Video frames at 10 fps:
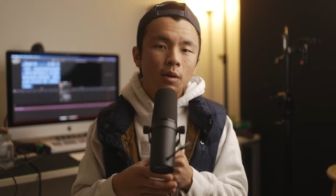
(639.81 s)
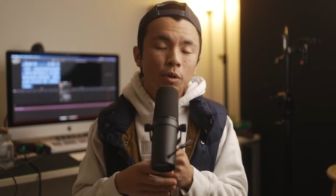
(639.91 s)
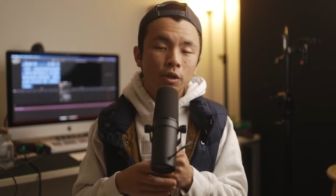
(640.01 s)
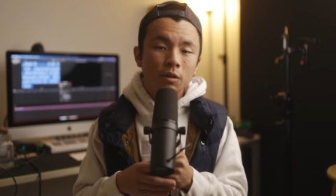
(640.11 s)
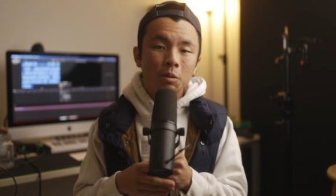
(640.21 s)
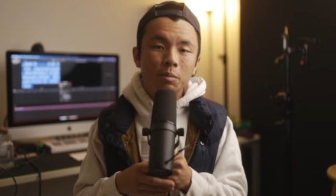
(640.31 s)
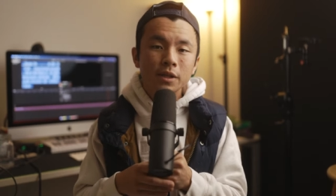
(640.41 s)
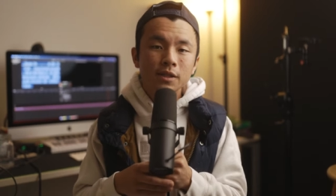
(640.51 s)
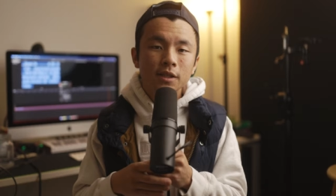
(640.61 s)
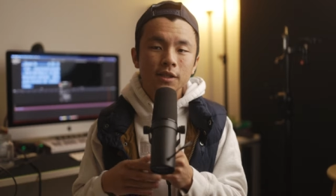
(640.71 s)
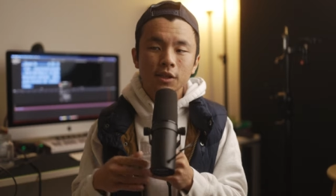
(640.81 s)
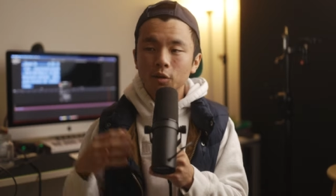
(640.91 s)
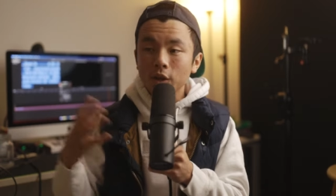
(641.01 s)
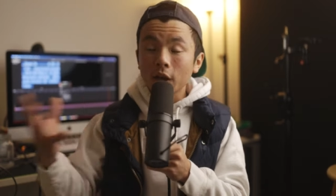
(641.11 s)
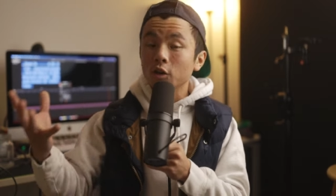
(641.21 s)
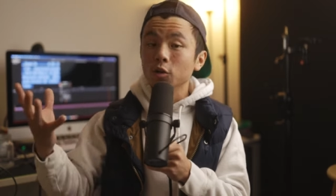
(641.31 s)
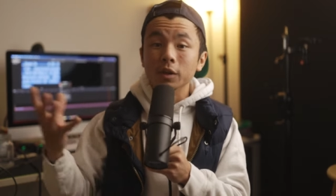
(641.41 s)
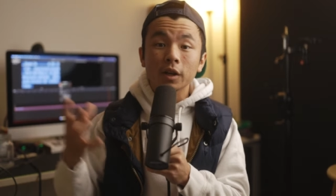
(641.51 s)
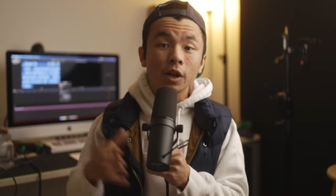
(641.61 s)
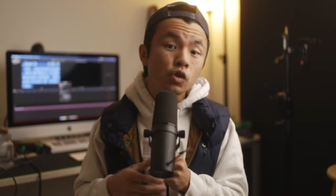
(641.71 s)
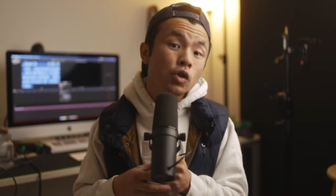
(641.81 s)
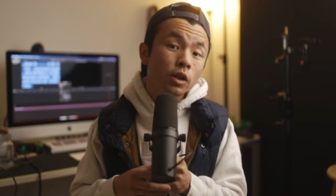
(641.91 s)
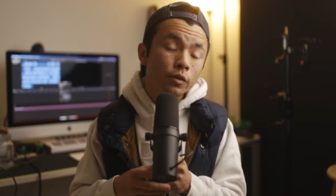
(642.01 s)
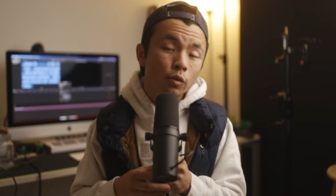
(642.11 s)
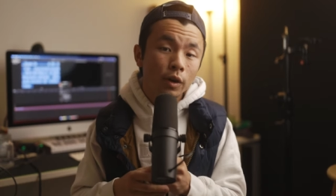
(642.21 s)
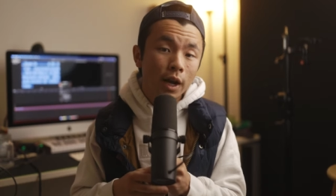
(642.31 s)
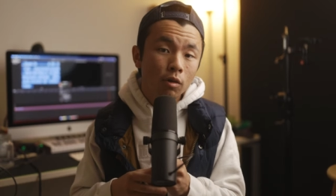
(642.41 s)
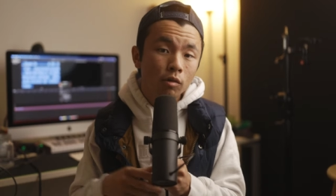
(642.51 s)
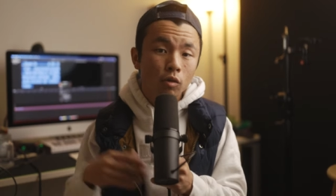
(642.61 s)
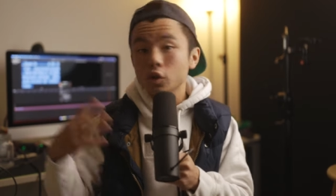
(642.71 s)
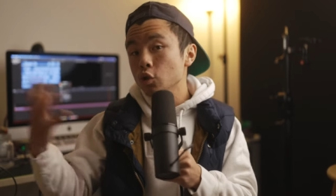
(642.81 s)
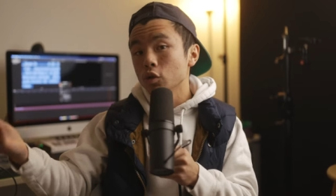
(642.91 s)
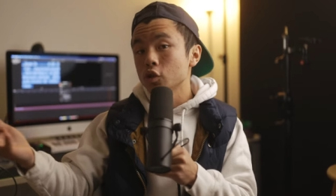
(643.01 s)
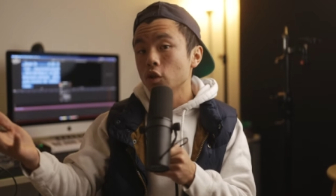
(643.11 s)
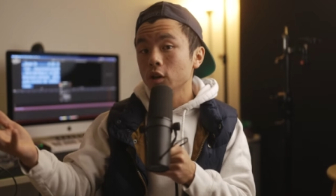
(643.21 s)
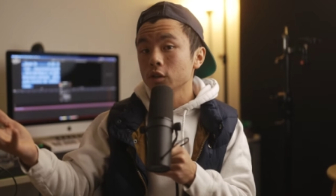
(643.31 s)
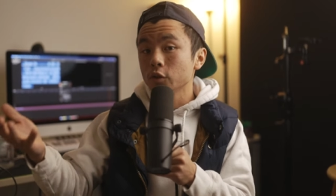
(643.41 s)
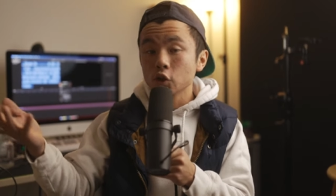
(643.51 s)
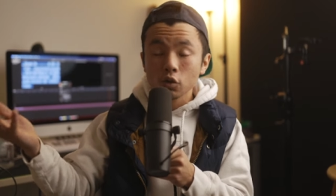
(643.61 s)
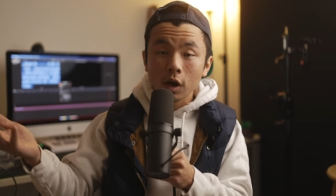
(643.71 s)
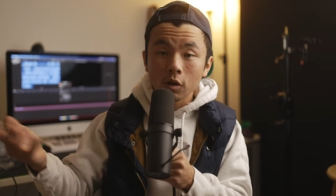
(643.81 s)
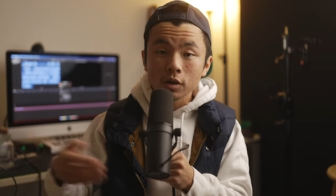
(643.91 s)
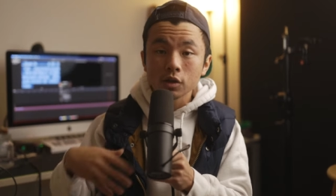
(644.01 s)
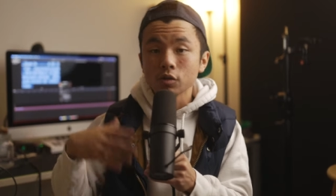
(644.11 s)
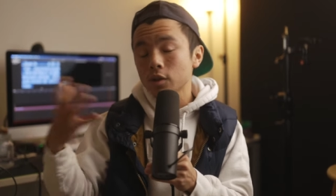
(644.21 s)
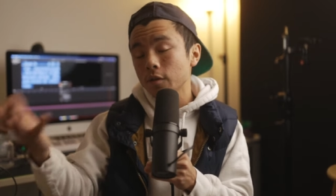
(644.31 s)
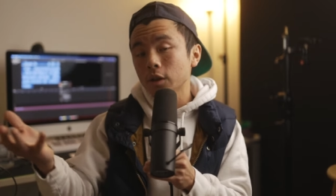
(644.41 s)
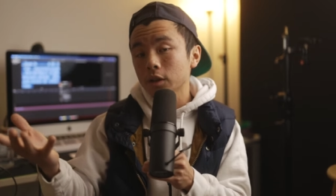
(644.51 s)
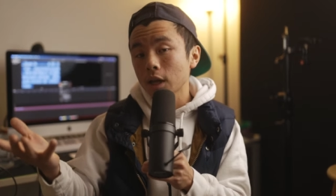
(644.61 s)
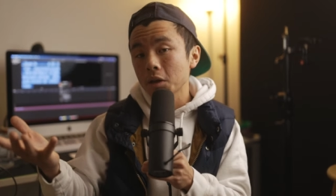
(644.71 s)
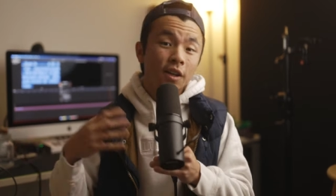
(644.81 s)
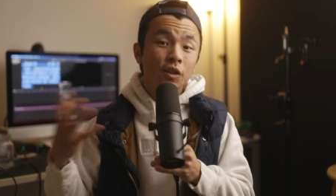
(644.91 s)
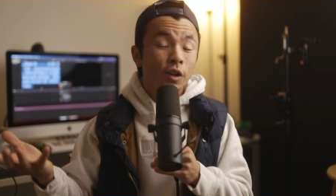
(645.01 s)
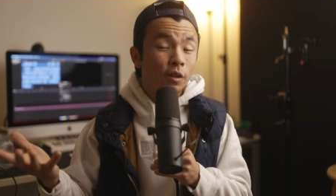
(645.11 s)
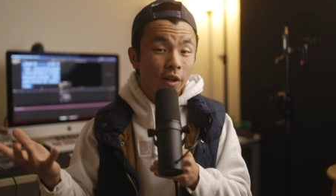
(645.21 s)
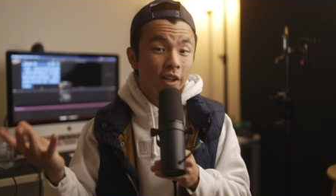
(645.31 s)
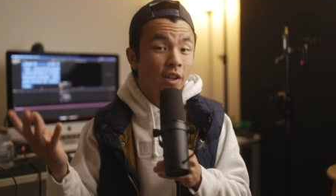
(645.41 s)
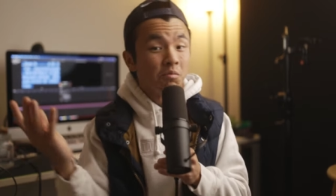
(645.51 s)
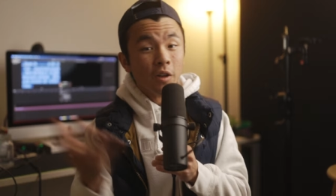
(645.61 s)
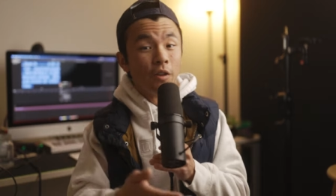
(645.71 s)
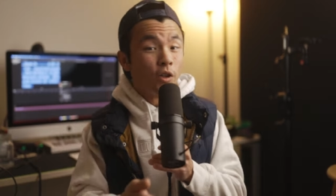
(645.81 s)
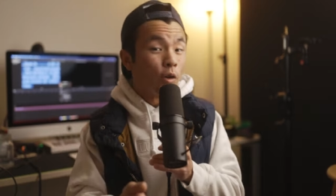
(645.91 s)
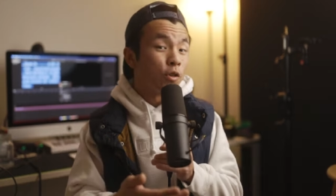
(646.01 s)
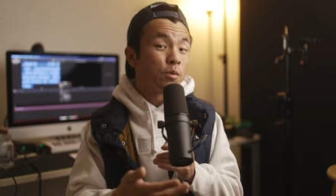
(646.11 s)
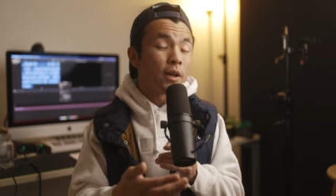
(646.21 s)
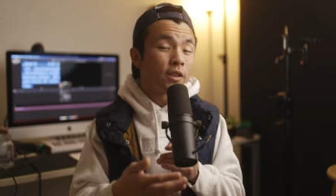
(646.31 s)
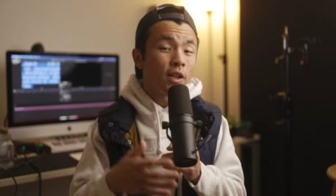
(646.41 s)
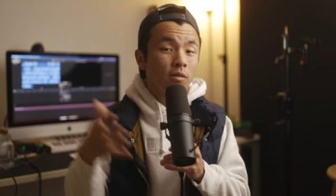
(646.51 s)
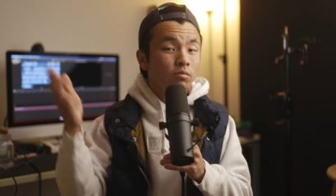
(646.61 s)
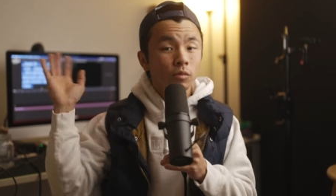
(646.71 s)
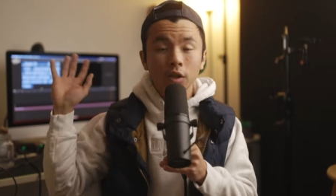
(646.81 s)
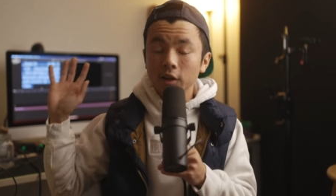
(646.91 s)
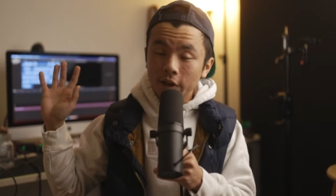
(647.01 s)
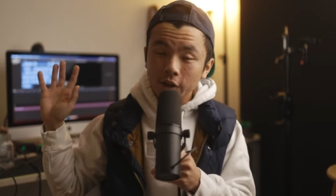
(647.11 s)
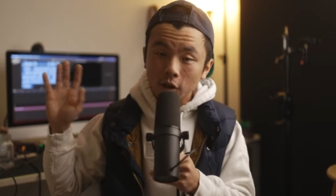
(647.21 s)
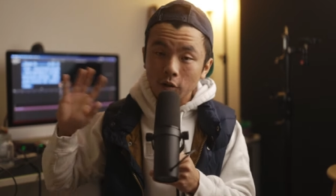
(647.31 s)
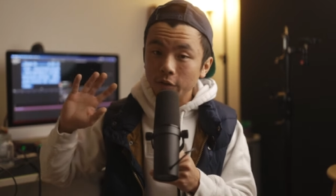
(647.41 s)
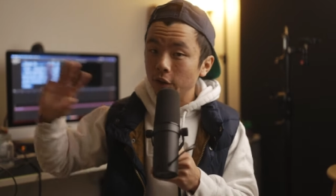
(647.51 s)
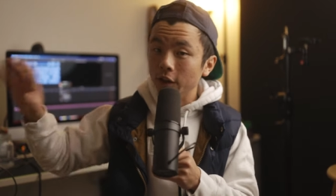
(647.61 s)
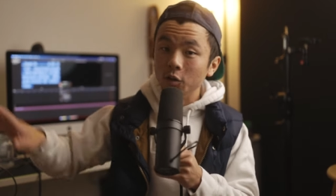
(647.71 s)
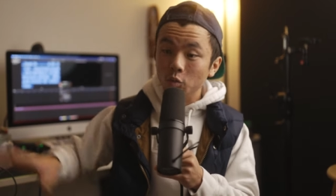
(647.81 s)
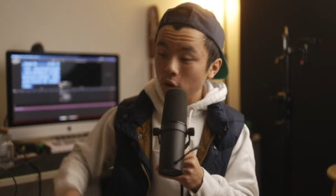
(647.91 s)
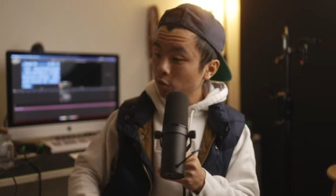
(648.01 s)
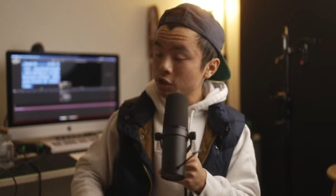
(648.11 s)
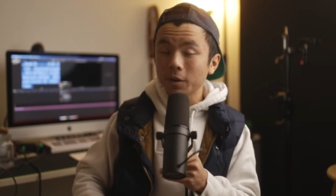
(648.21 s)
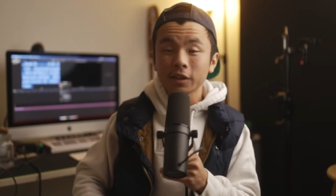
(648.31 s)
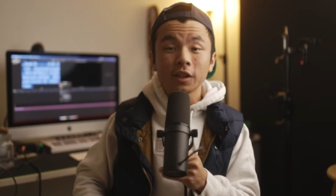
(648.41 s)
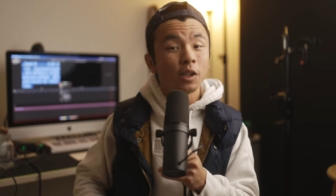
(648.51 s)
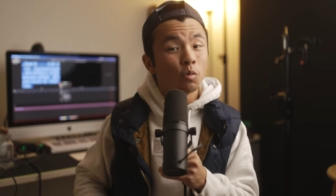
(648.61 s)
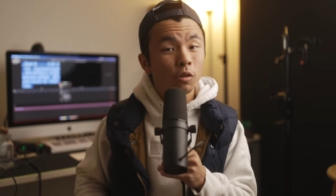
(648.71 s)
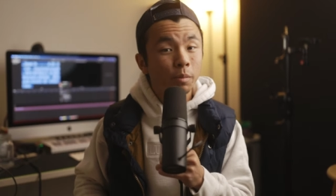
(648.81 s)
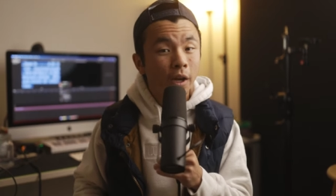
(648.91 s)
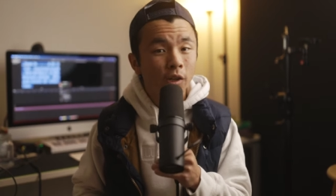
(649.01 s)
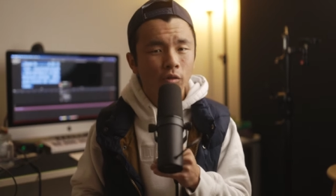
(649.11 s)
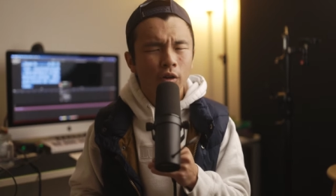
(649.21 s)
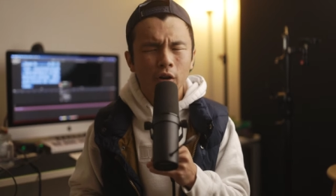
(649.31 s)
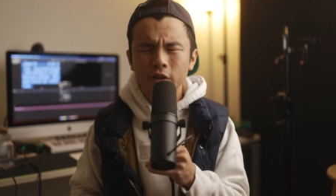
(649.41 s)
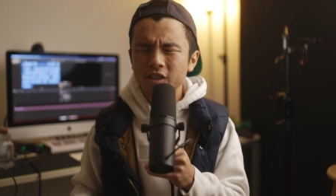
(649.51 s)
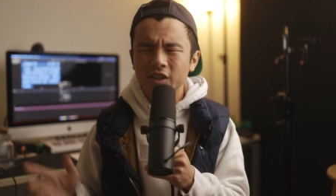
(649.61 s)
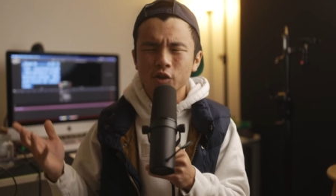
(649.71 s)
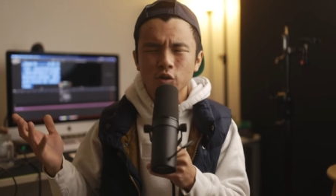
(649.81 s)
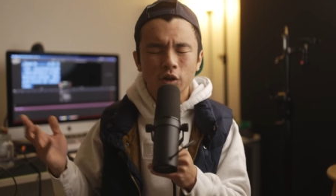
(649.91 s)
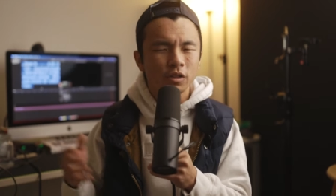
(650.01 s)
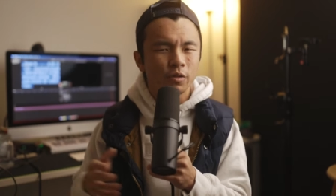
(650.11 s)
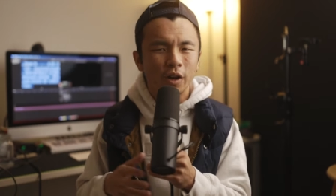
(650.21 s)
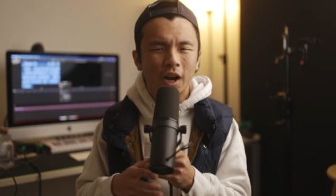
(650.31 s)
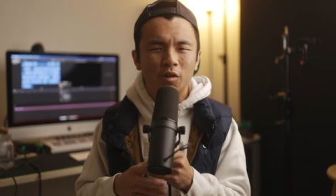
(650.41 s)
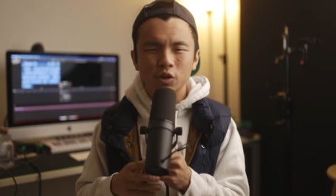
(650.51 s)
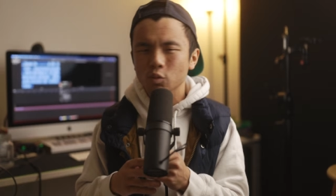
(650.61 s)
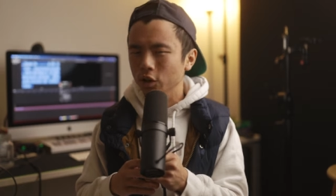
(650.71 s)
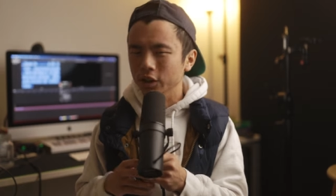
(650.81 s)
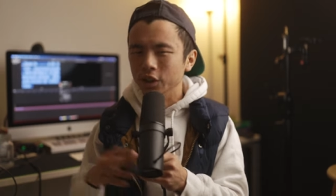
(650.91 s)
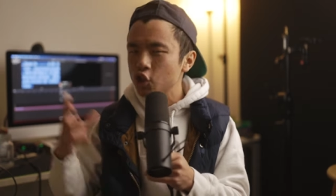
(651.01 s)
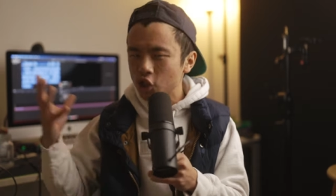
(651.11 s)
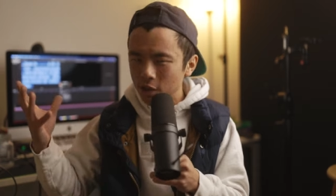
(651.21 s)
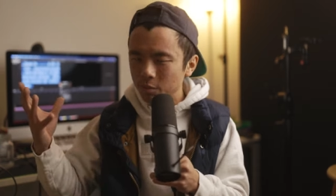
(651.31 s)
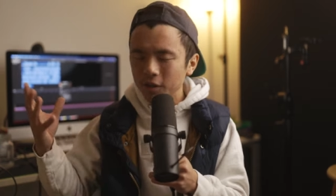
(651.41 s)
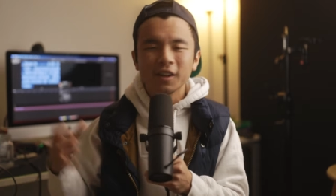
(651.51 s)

build up a business, so yeah, it'll be one hundred dollars for an hour or two hundred dollars for two hours, so stuff like that. And then again, if they don't respect that, then let it go. If they will respect that, they will pay you. And honestly, one hundred dollars for an hour is really cheap.